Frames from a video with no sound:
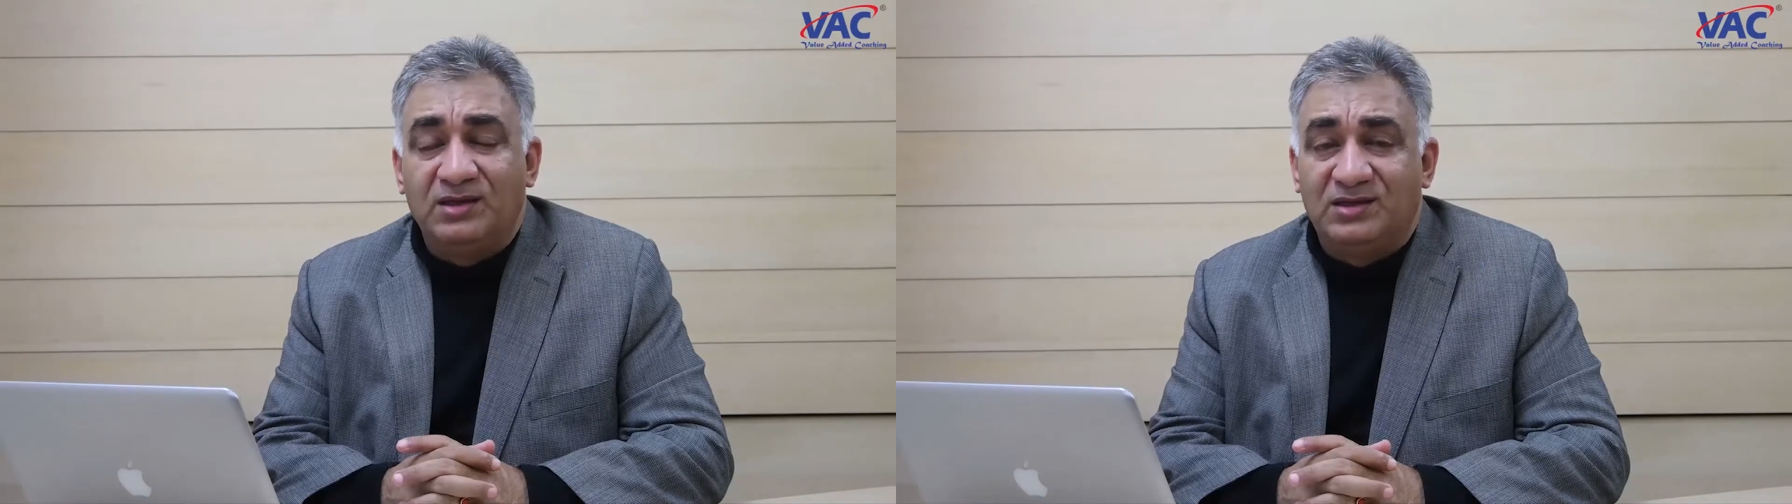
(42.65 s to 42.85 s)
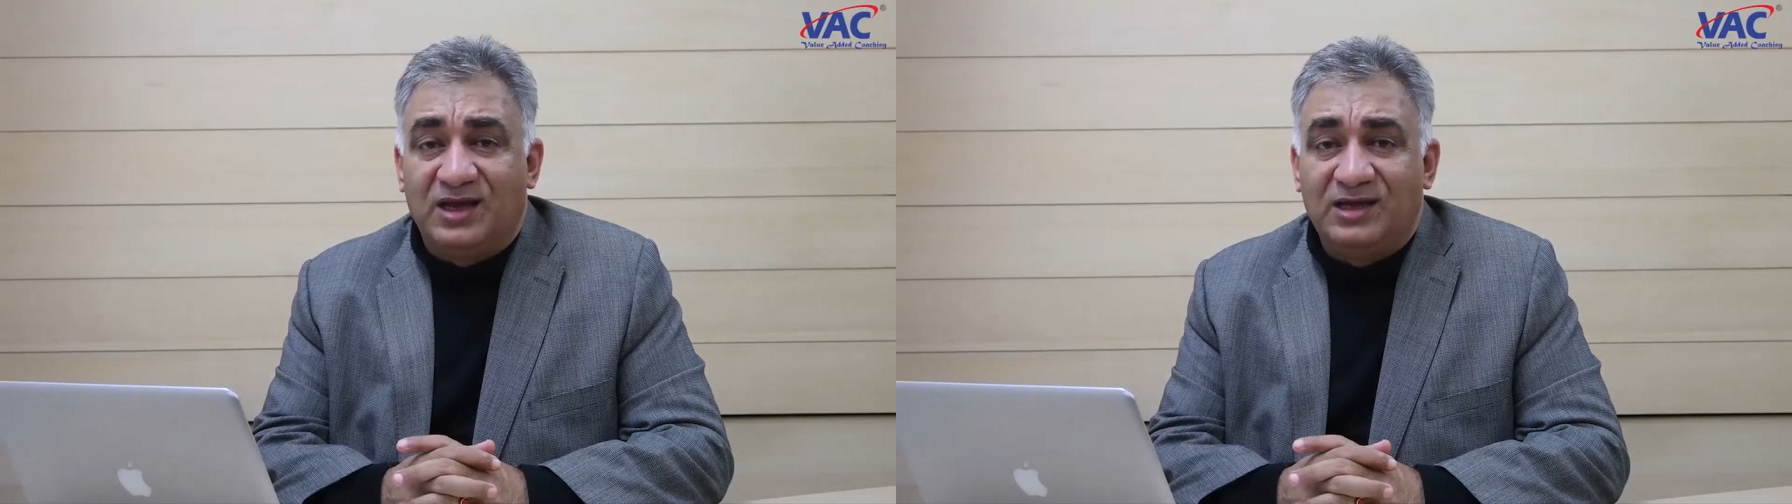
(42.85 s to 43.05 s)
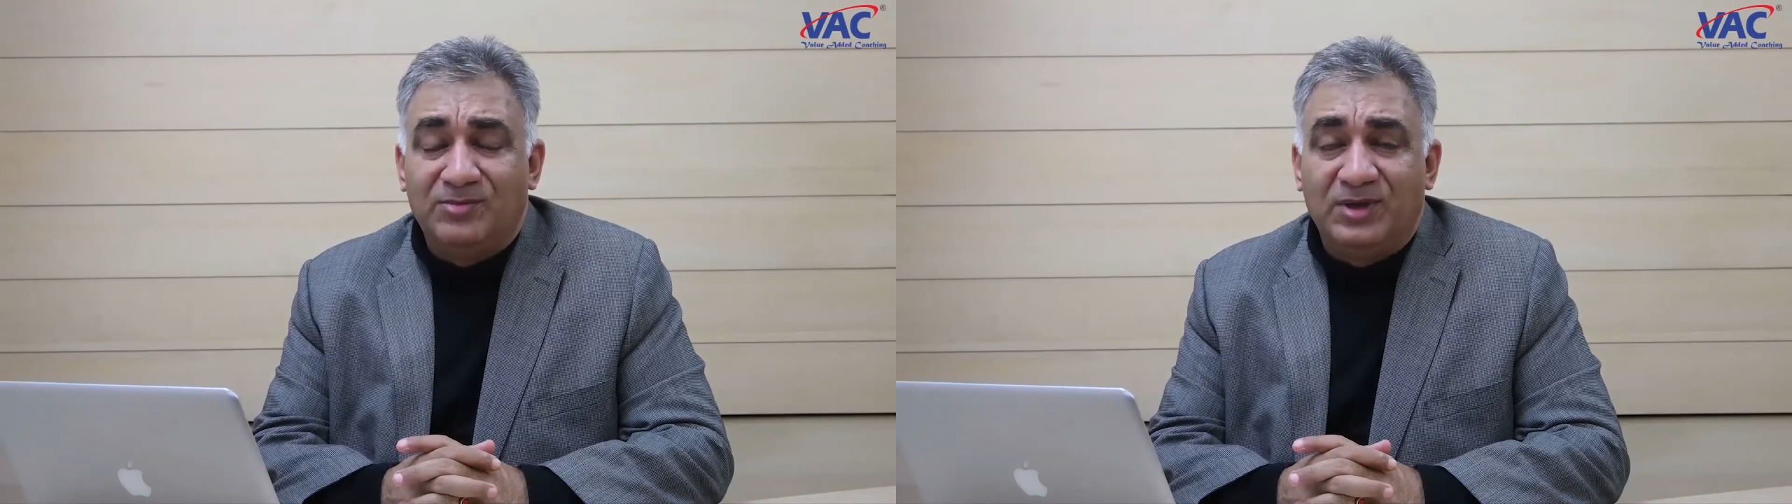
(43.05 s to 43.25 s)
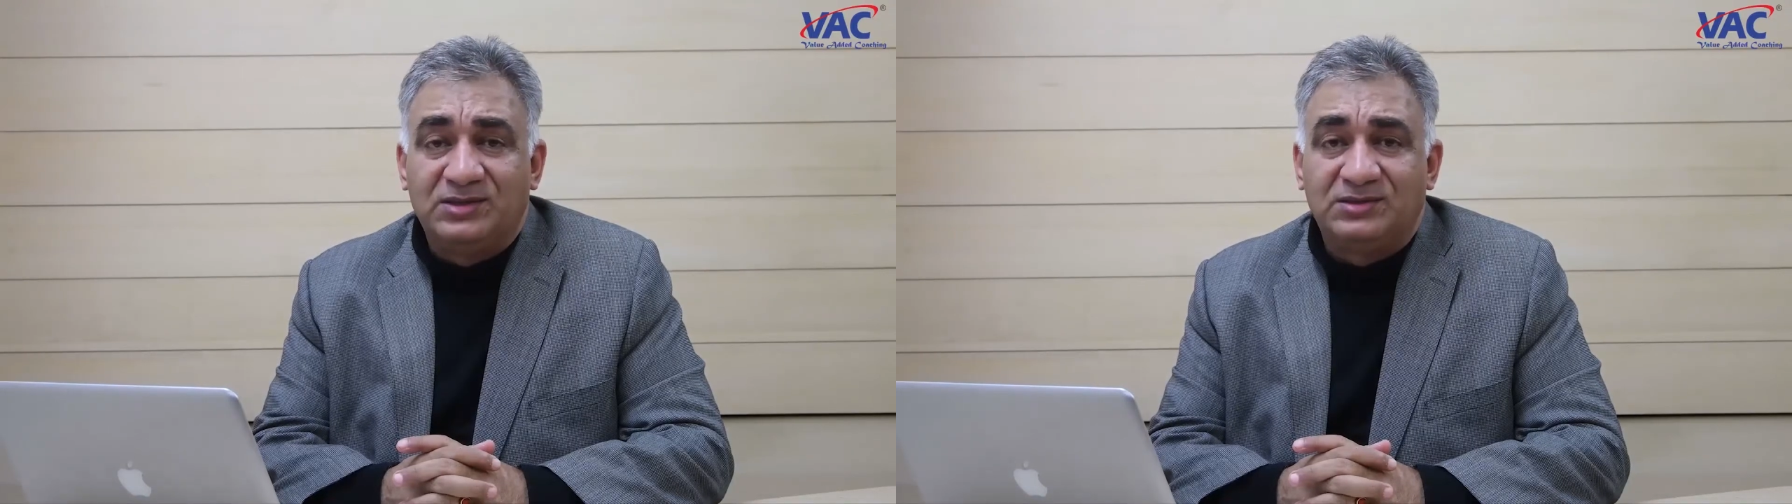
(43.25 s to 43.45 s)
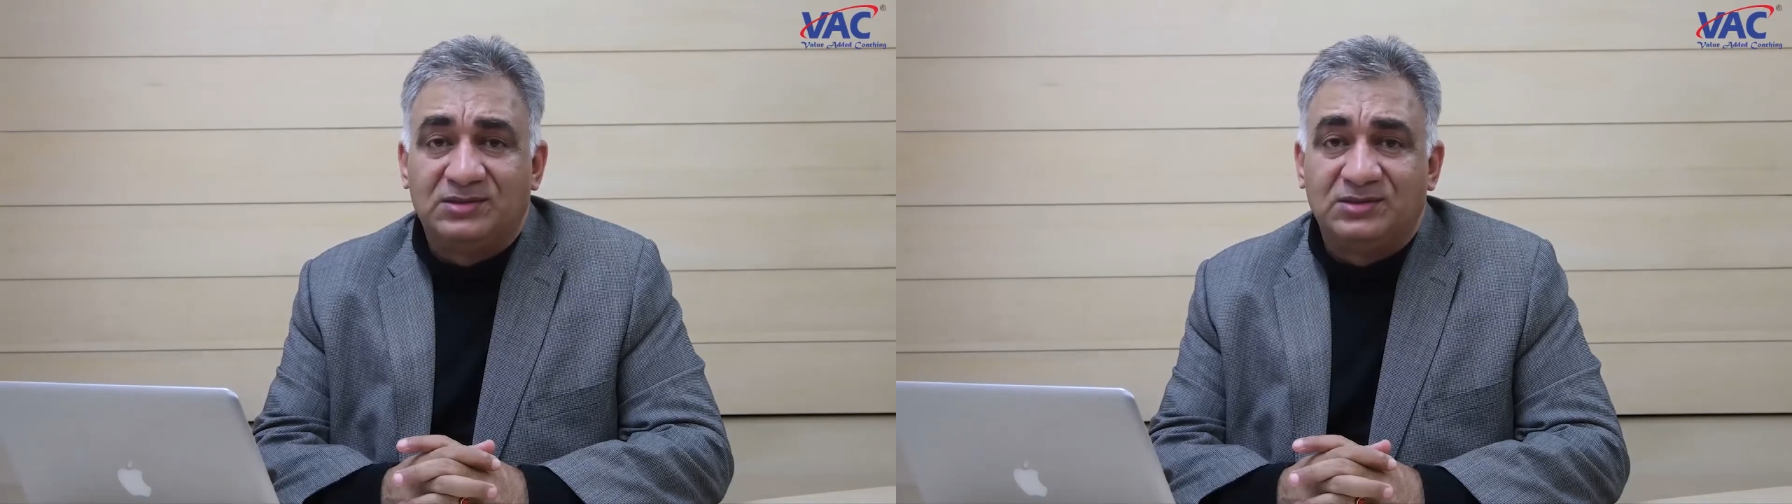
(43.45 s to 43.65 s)
the
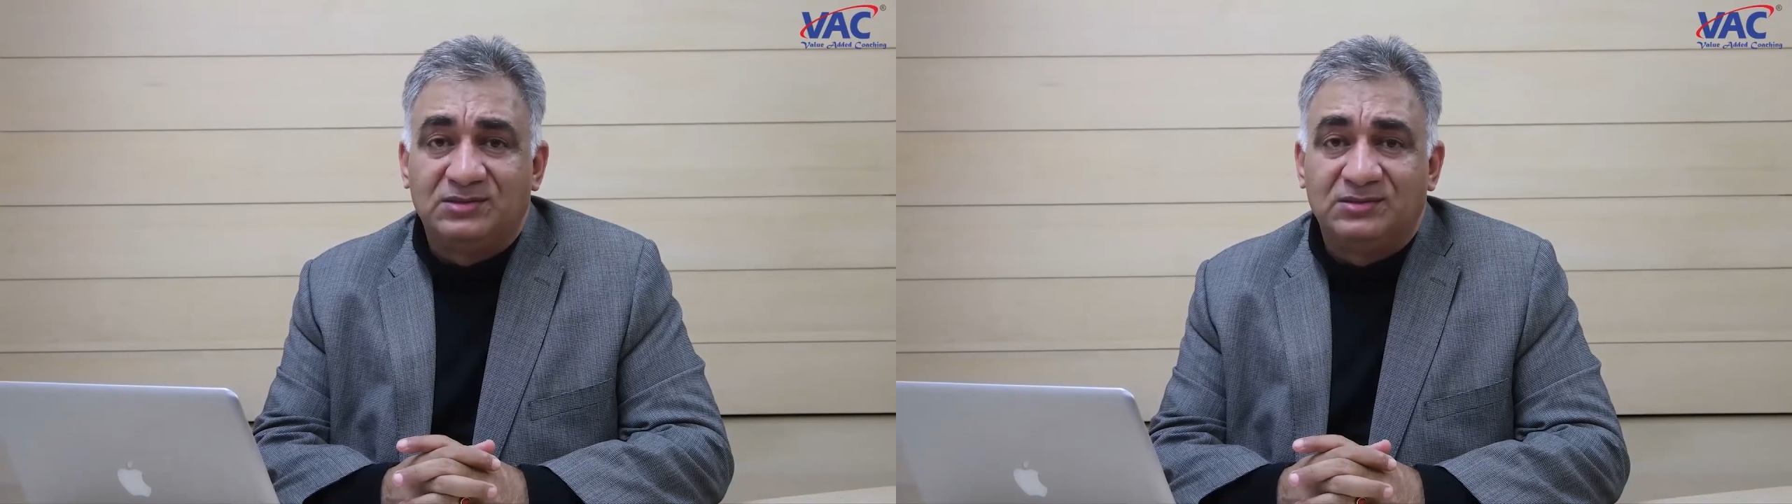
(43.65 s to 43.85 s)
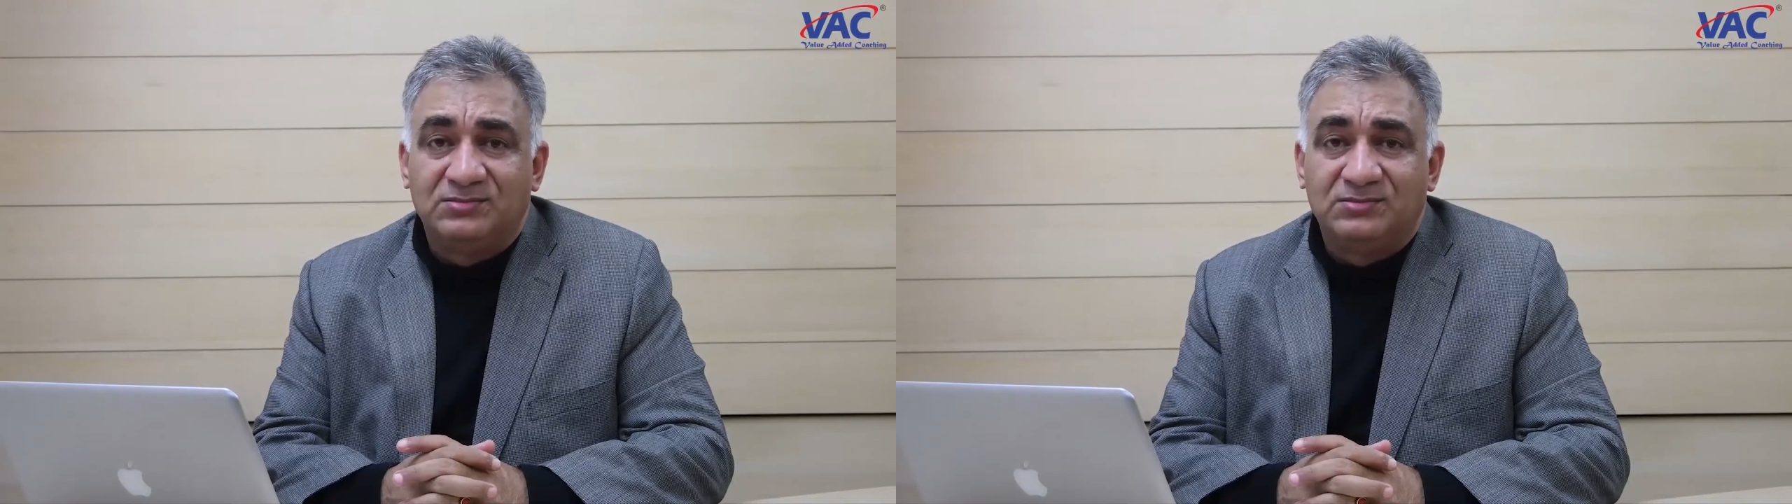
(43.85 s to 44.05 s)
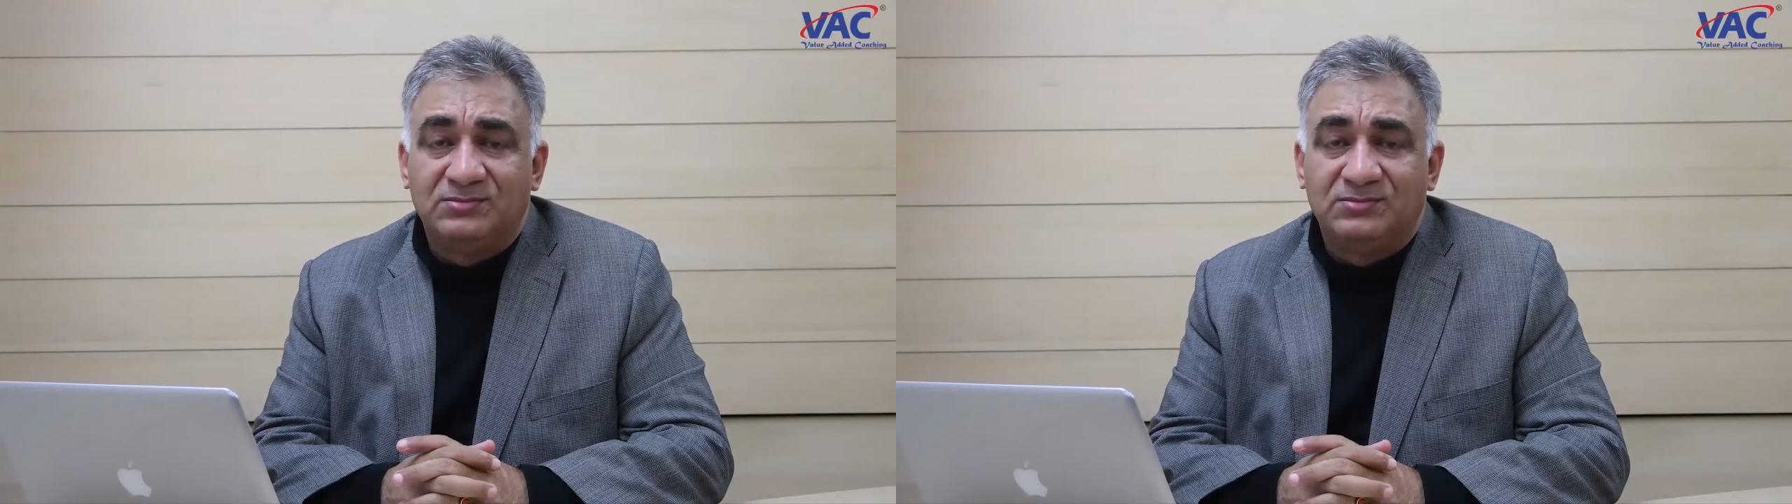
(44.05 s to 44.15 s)
dynamics